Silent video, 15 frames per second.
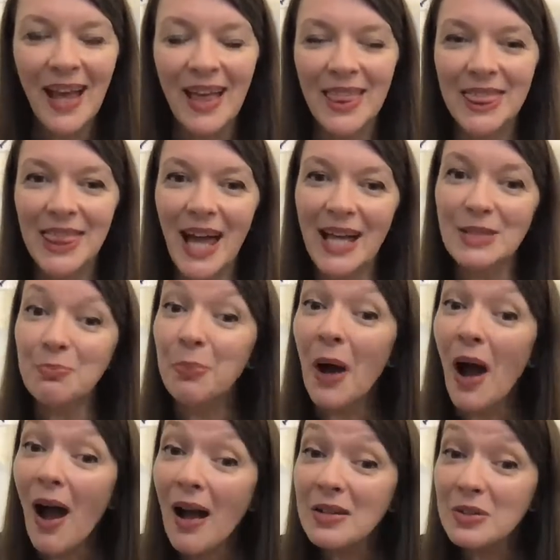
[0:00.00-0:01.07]
that
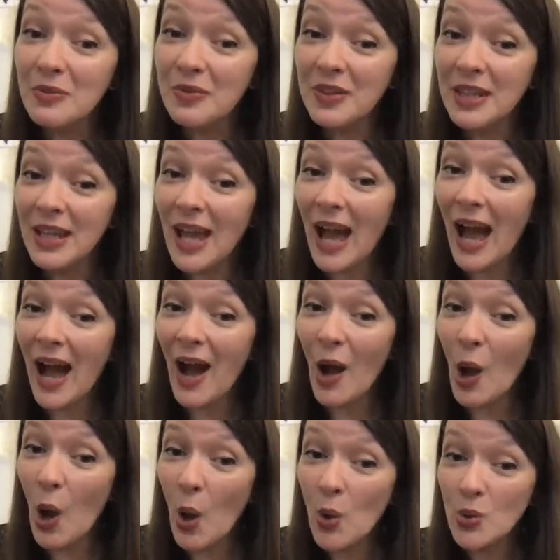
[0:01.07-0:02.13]
part of the
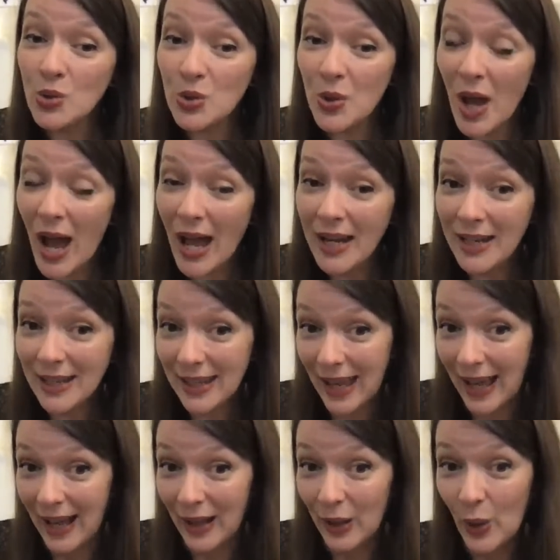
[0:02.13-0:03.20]
Ode to
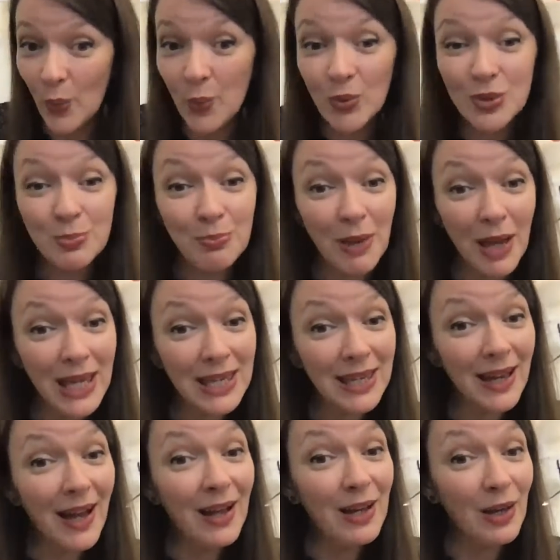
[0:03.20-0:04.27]
Anacal would make
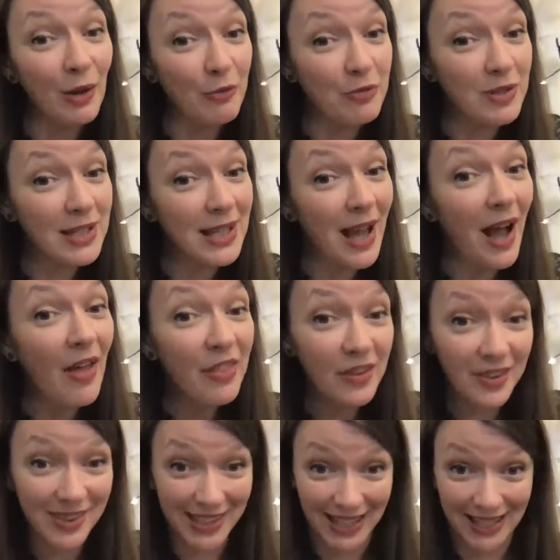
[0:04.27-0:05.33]
a lovely other
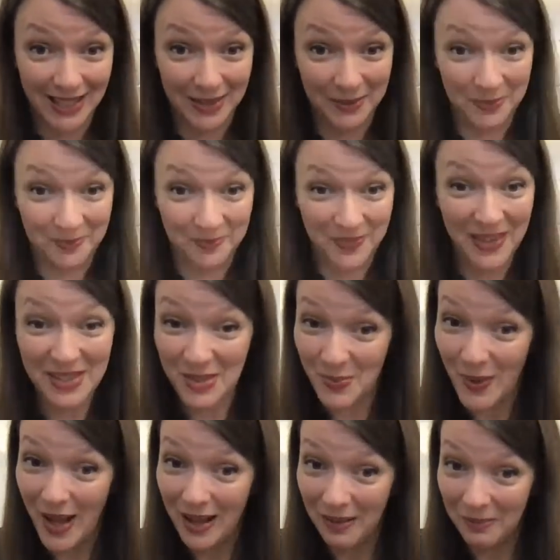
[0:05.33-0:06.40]
thing as
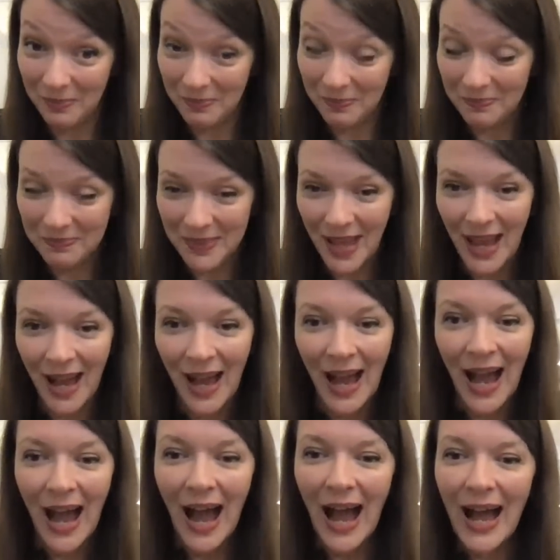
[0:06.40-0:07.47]
well.
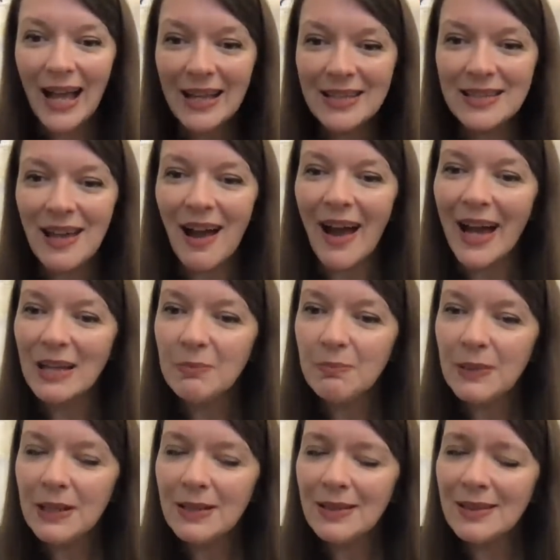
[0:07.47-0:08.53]
And I had
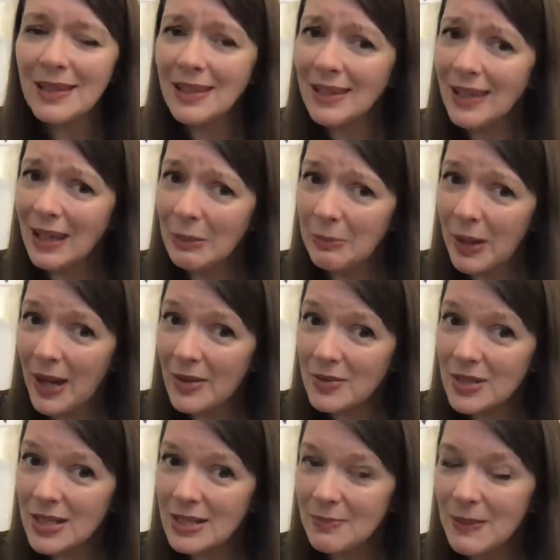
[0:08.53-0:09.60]
been thinking about
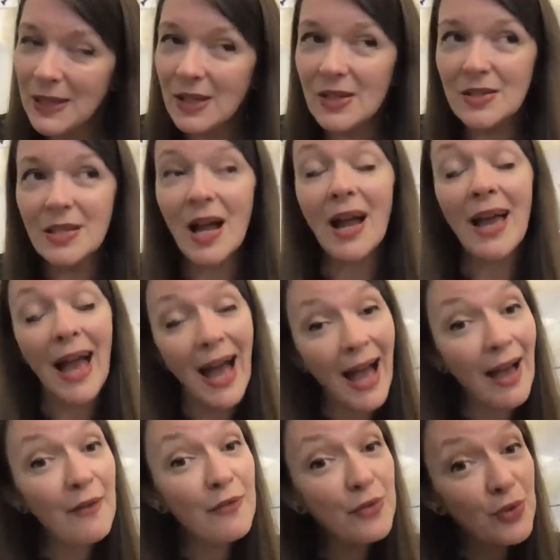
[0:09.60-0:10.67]
it because I
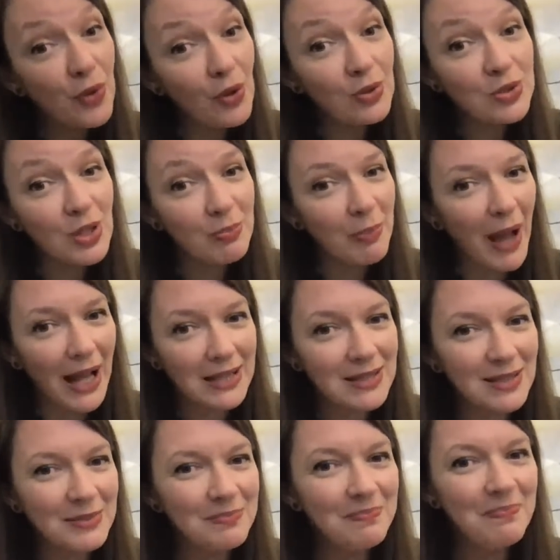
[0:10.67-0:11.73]
have got a
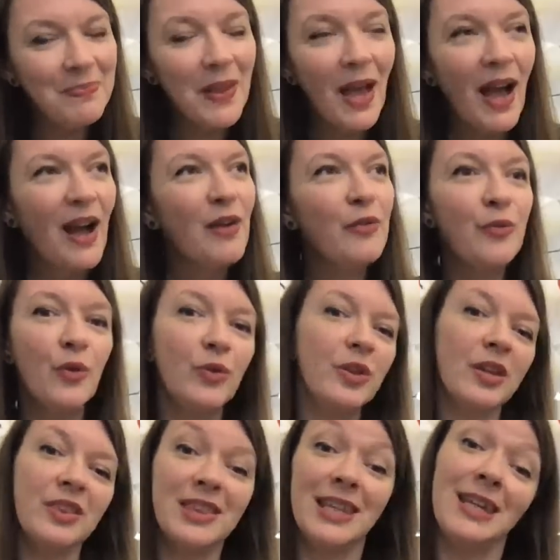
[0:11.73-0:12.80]
pattern for the
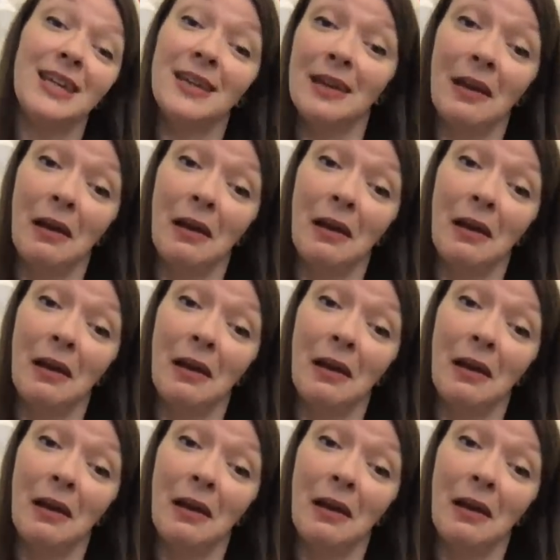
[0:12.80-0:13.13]
thing,